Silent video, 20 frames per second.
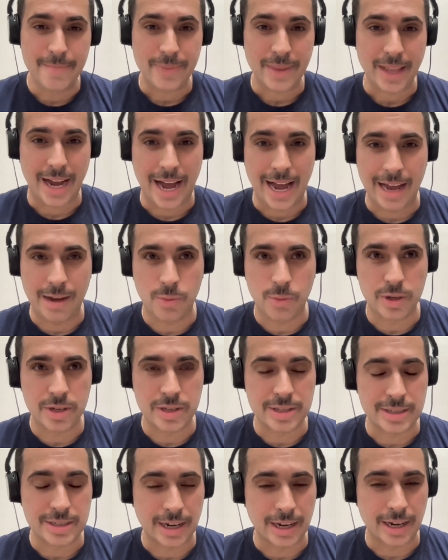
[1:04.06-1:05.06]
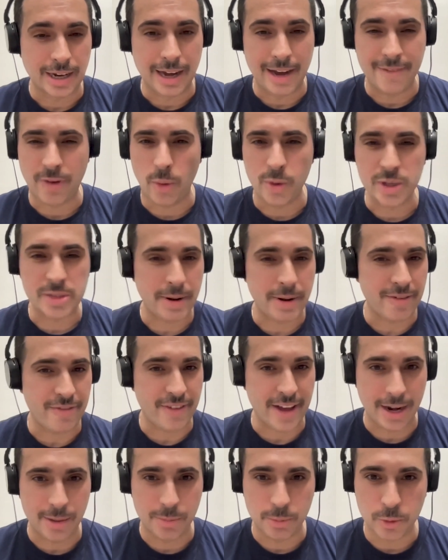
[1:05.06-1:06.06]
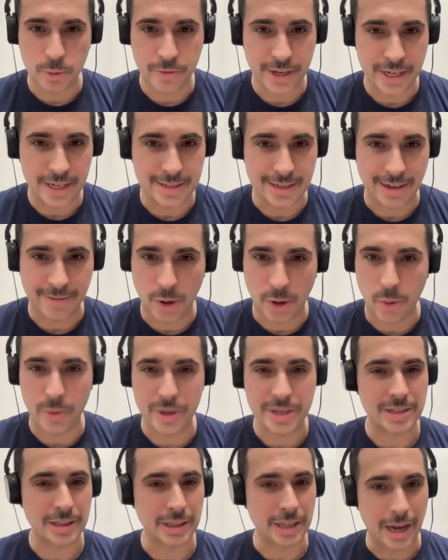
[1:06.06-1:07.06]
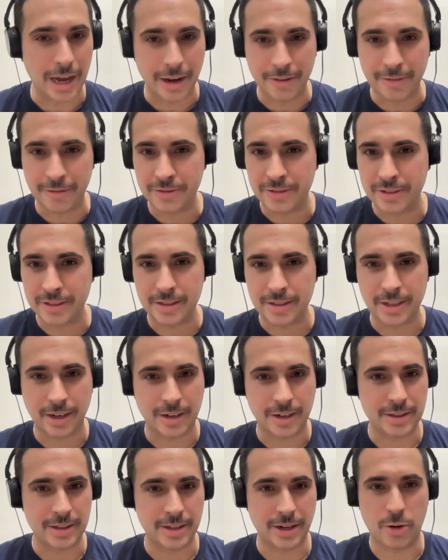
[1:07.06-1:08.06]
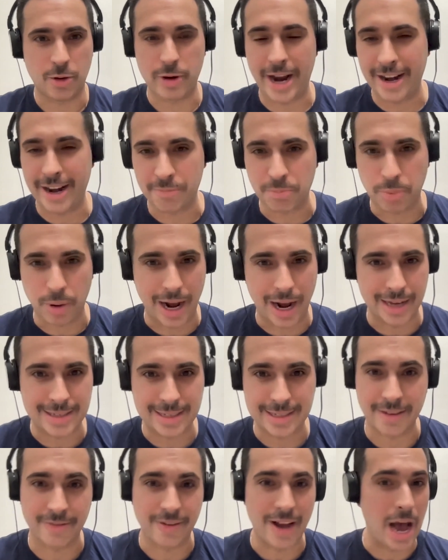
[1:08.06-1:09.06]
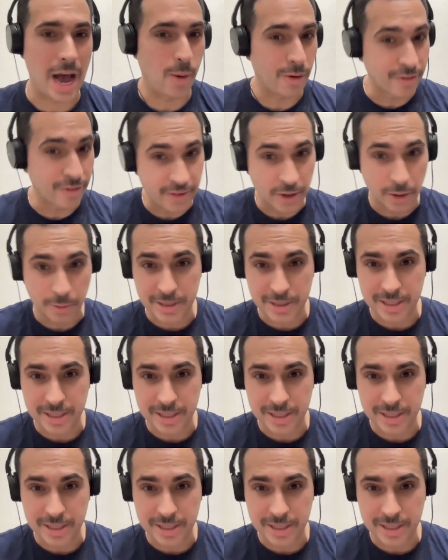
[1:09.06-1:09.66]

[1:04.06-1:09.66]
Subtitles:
I've always been a fan of movies. I've always loved the creative process of how a film is